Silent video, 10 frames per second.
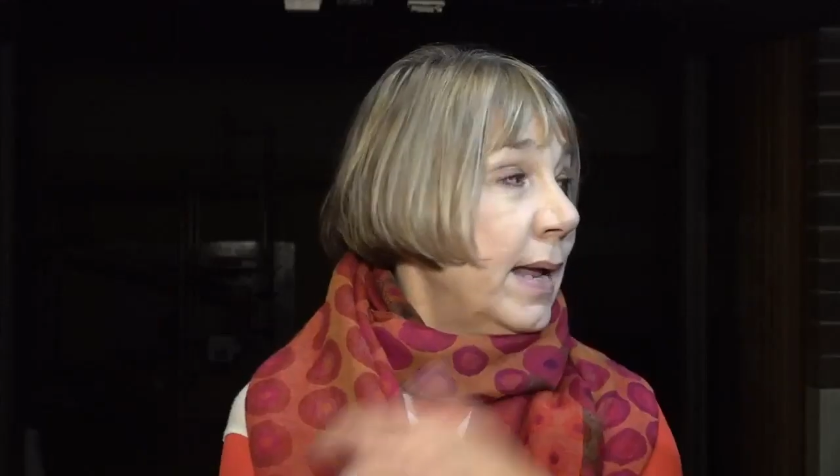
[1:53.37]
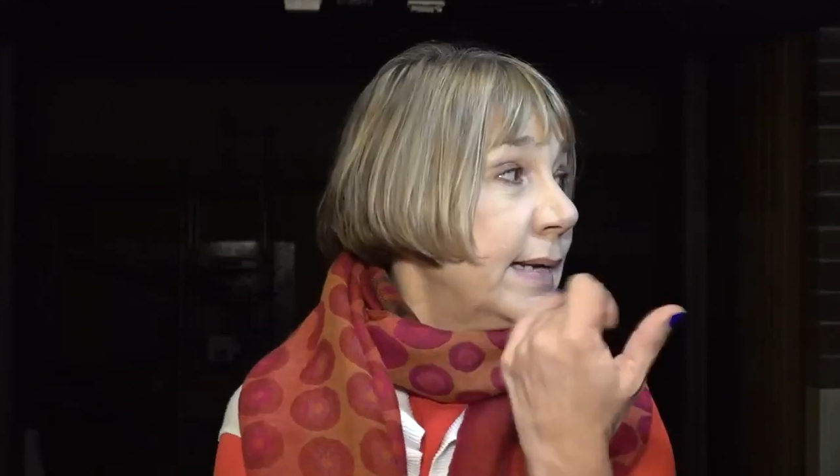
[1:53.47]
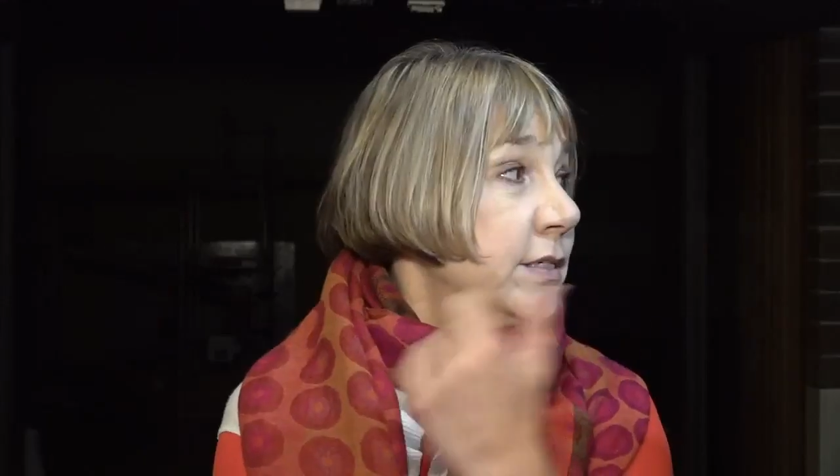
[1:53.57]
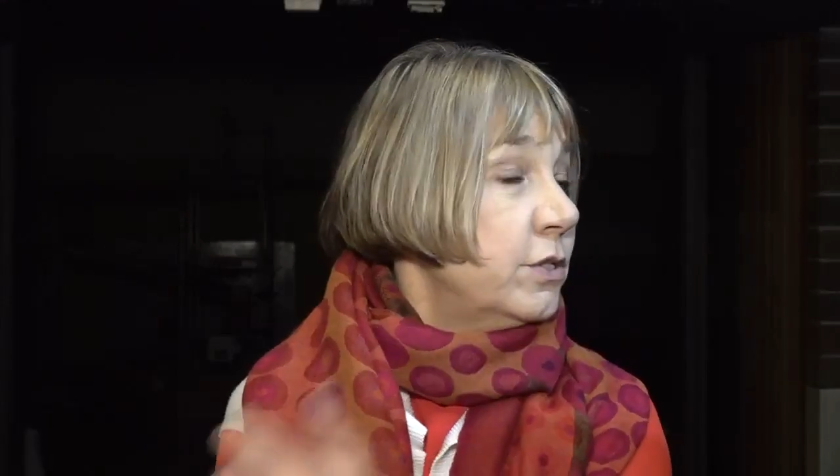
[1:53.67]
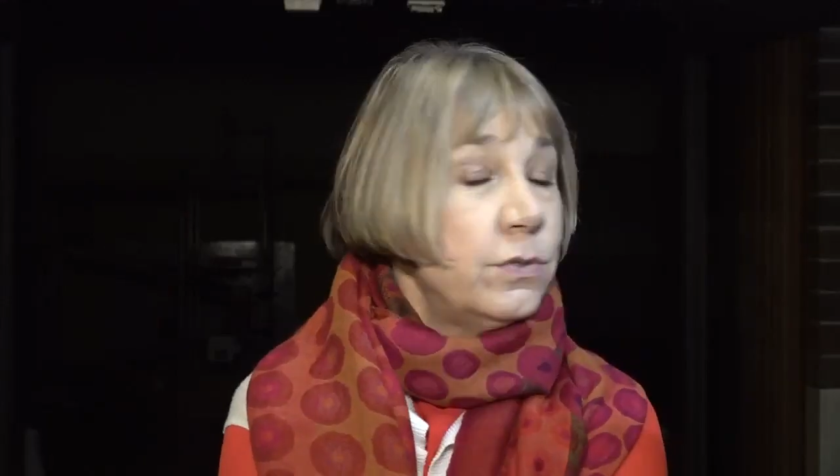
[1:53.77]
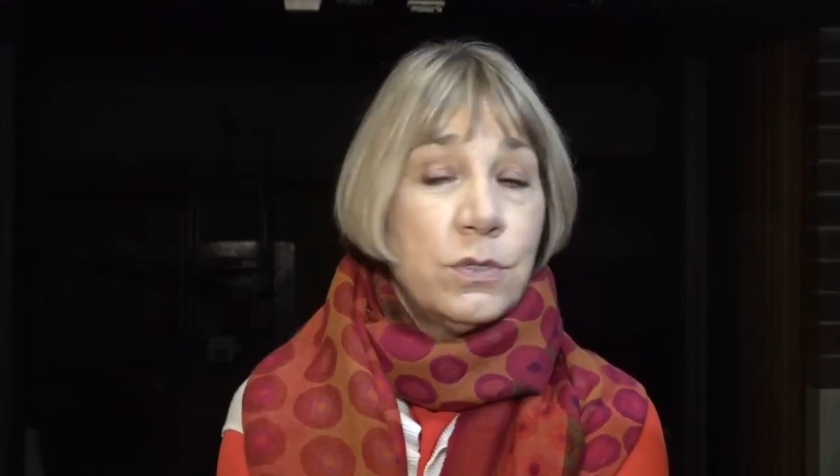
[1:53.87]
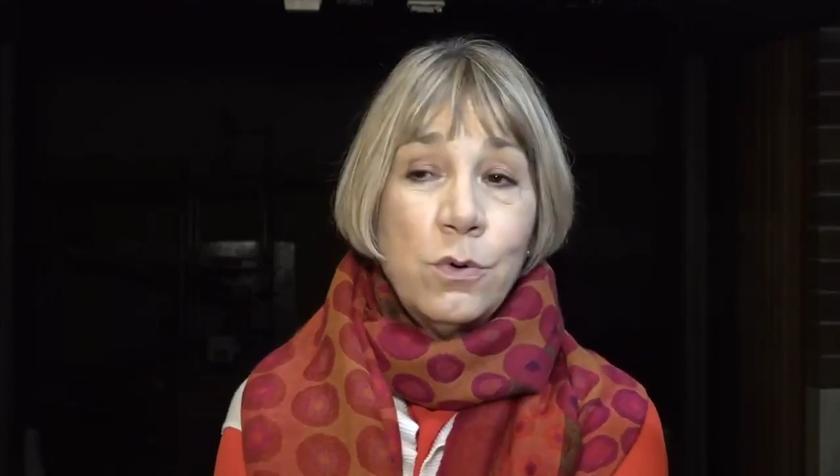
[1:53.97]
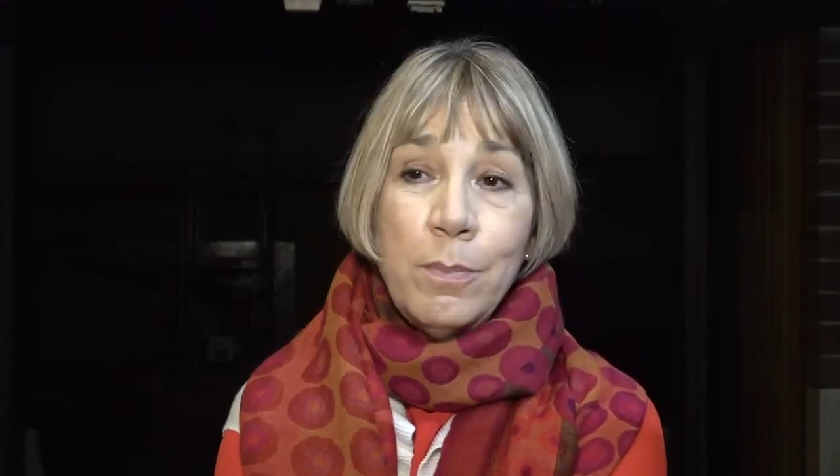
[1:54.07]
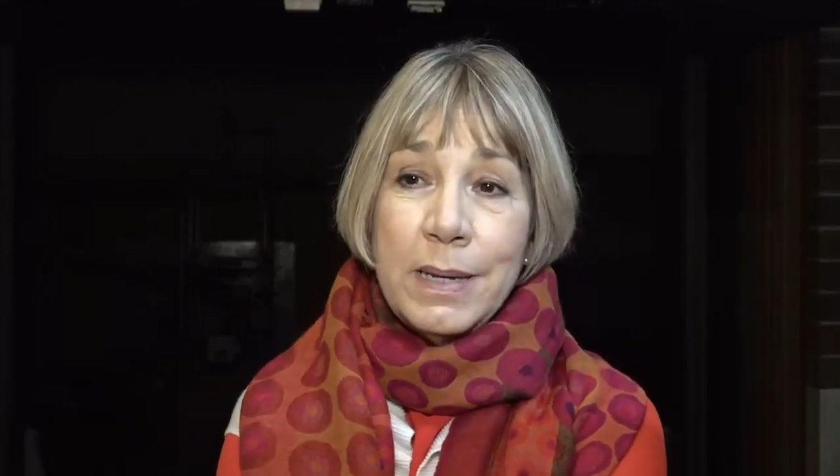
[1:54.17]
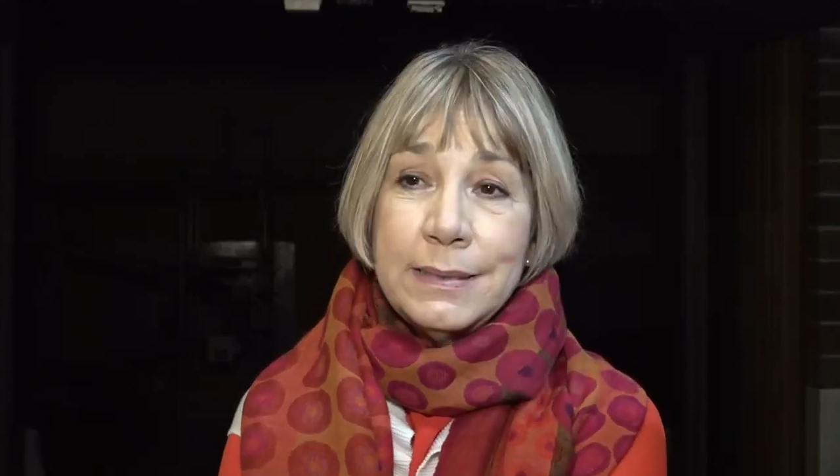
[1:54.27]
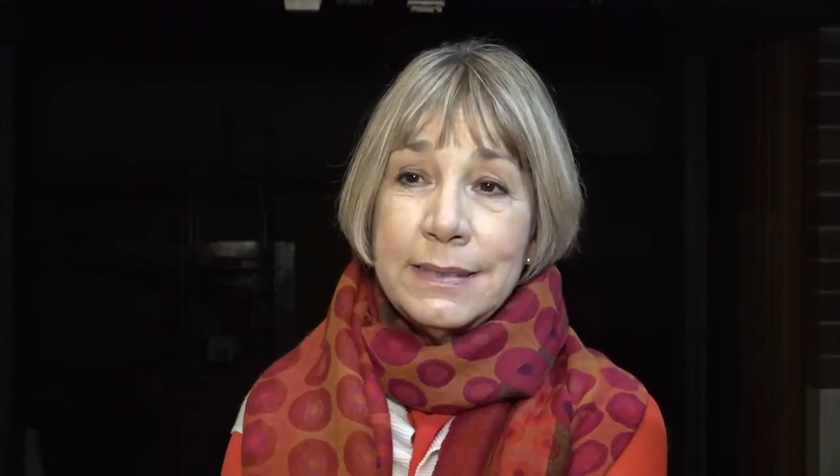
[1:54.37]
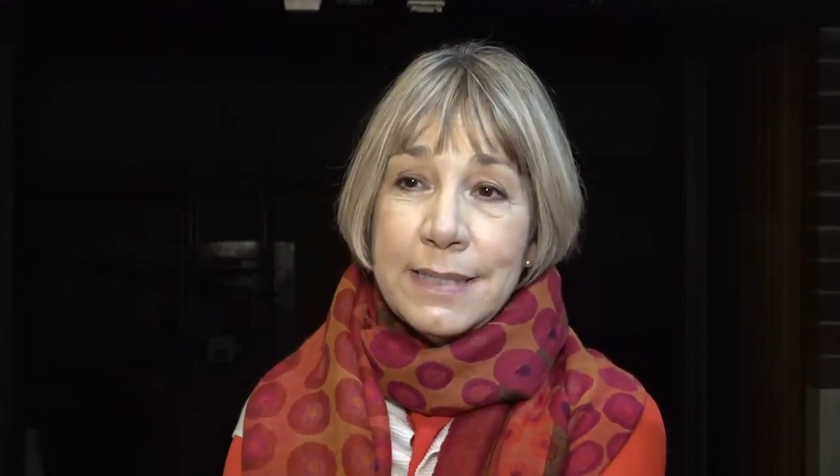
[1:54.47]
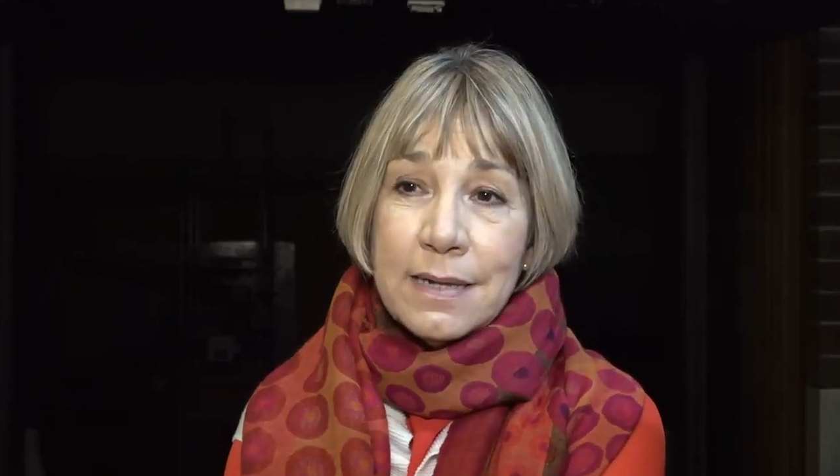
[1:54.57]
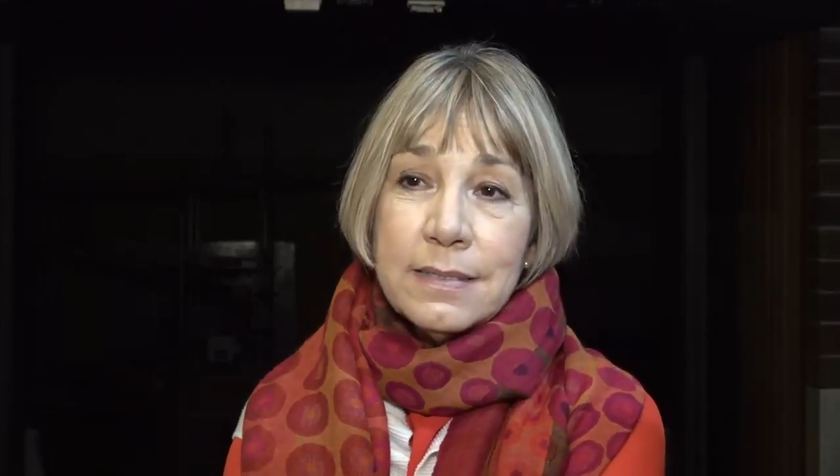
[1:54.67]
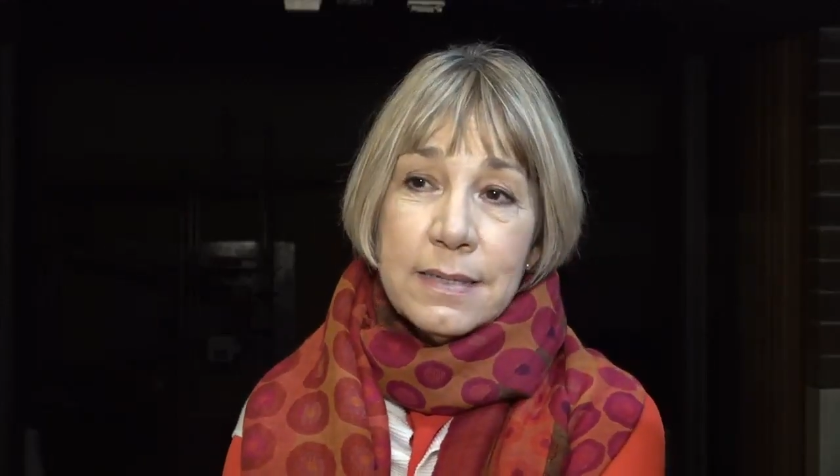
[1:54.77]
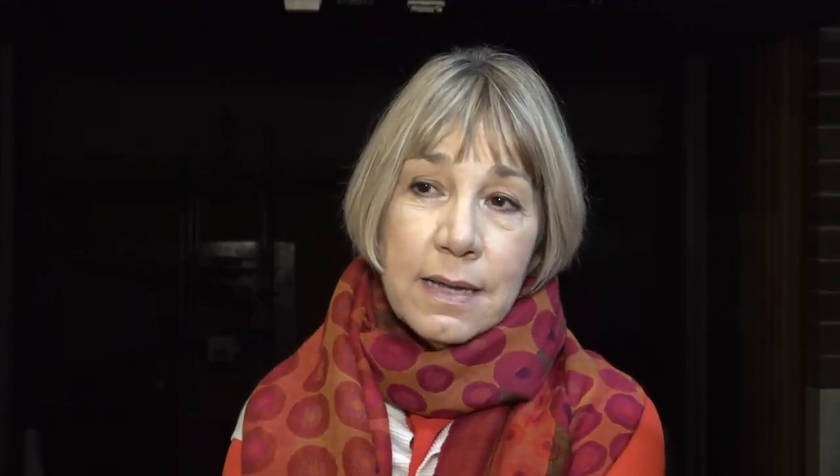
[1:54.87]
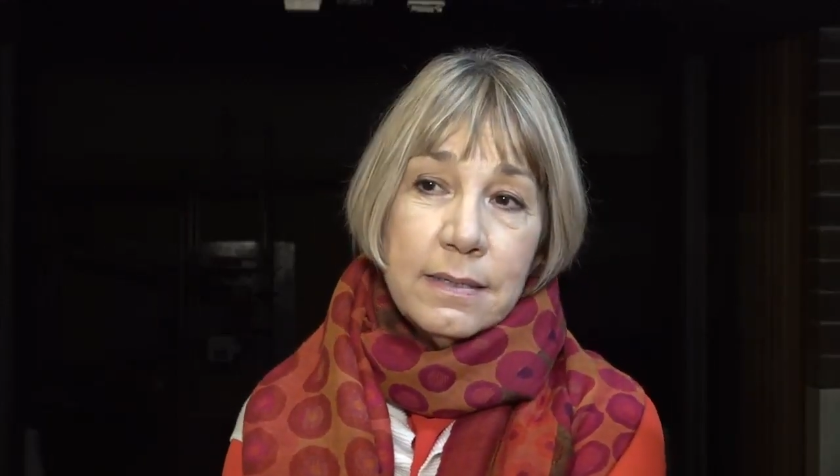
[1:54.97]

had two school buses outside